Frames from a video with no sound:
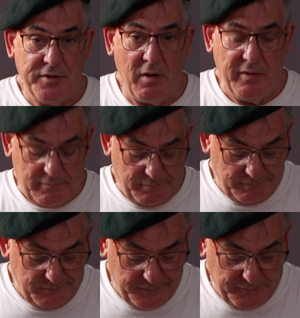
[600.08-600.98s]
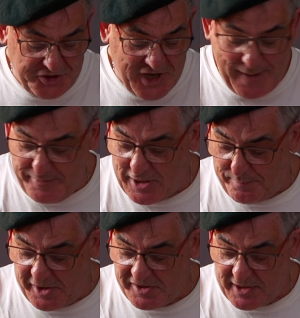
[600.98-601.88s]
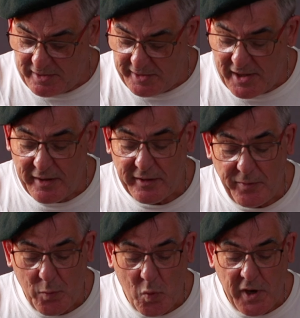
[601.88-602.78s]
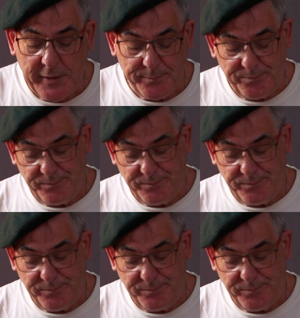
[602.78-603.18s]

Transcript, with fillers: start jamming up my deck and getting in the way.